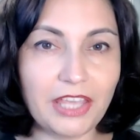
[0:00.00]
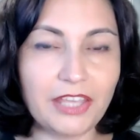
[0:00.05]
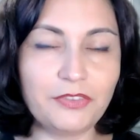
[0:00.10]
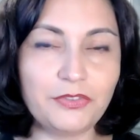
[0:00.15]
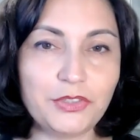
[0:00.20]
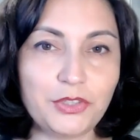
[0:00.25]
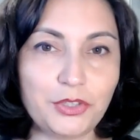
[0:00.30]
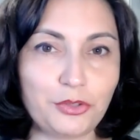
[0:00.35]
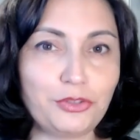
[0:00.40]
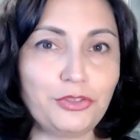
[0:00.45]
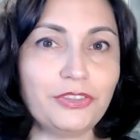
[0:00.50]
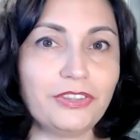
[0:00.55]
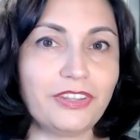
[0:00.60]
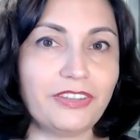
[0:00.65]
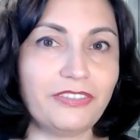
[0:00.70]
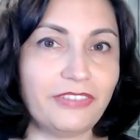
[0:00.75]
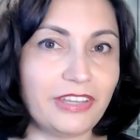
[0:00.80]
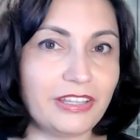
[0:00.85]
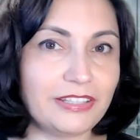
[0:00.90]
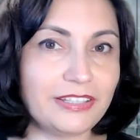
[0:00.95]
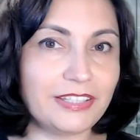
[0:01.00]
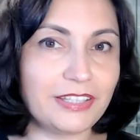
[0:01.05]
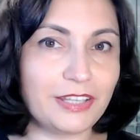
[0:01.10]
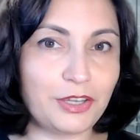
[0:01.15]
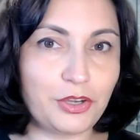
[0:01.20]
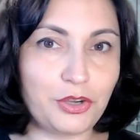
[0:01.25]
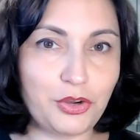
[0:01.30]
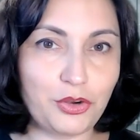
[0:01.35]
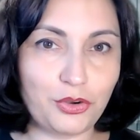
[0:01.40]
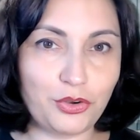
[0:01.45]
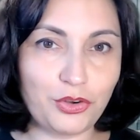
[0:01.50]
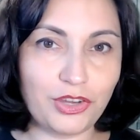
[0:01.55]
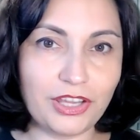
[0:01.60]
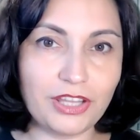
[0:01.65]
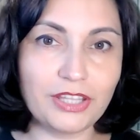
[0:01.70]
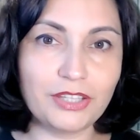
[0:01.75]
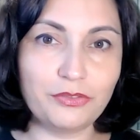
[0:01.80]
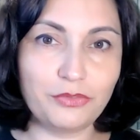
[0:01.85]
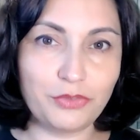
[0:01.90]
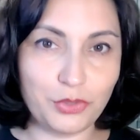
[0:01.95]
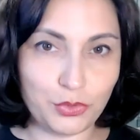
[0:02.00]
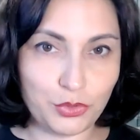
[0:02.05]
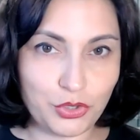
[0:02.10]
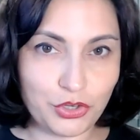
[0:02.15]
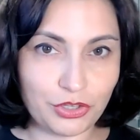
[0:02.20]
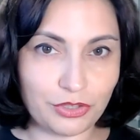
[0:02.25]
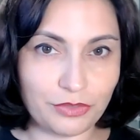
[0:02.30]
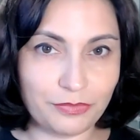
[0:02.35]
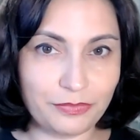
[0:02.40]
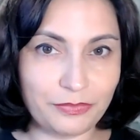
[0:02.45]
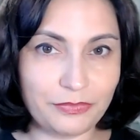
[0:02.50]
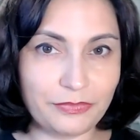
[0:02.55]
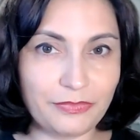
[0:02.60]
if certain events occur in the future.